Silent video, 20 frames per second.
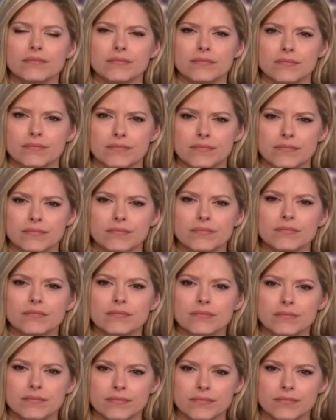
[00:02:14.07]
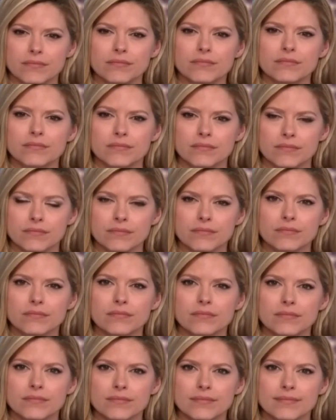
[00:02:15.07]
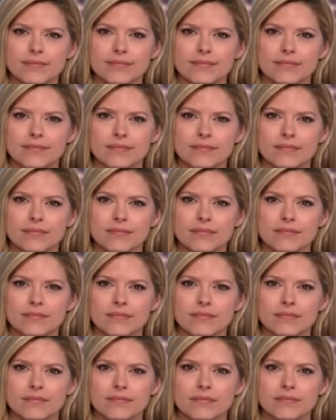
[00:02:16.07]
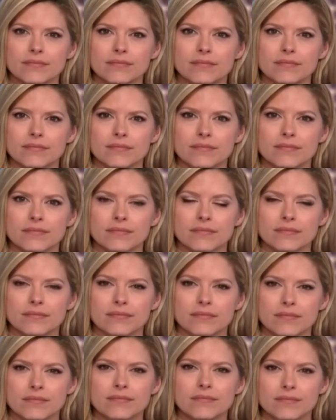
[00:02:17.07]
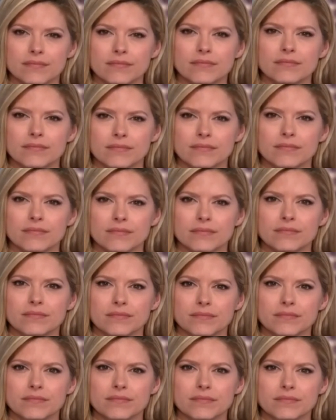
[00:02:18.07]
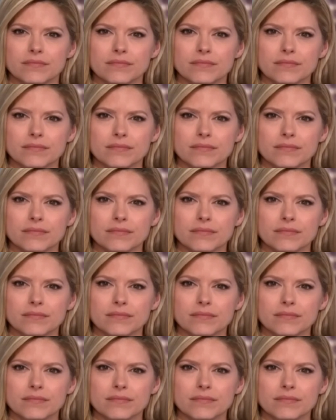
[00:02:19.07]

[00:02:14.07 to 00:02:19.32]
The person shown says nothing.